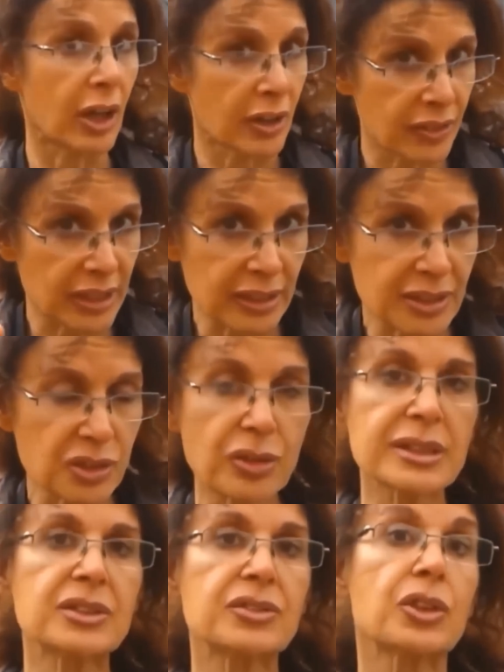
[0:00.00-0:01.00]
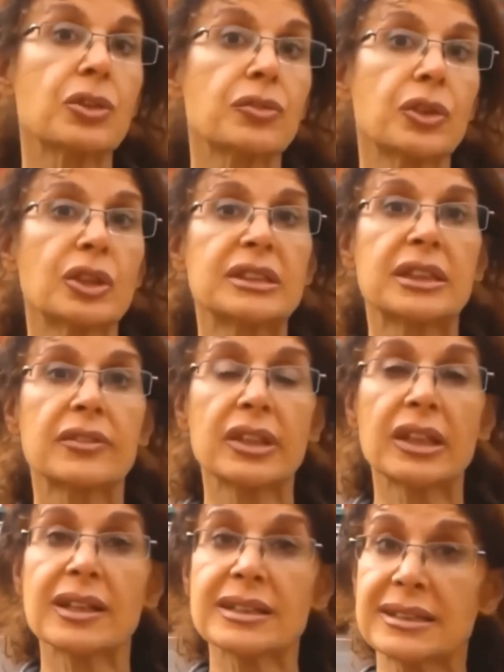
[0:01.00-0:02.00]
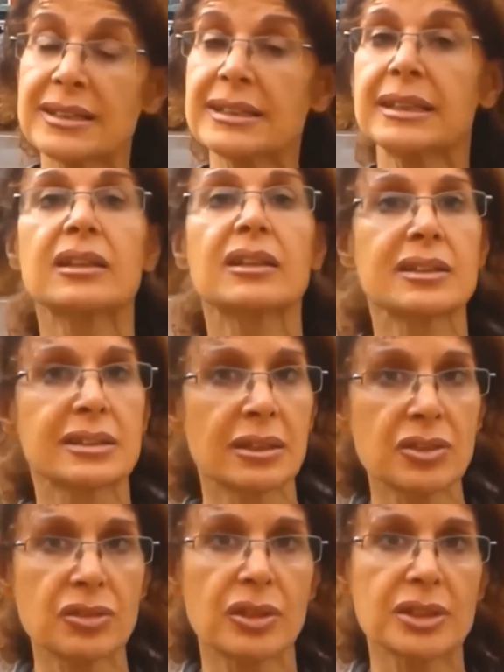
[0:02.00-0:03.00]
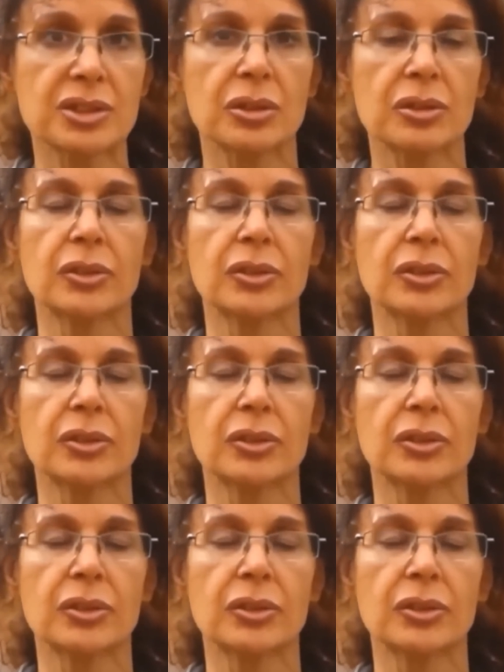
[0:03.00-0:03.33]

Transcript: I will not trust your word. TV licensing does not trust your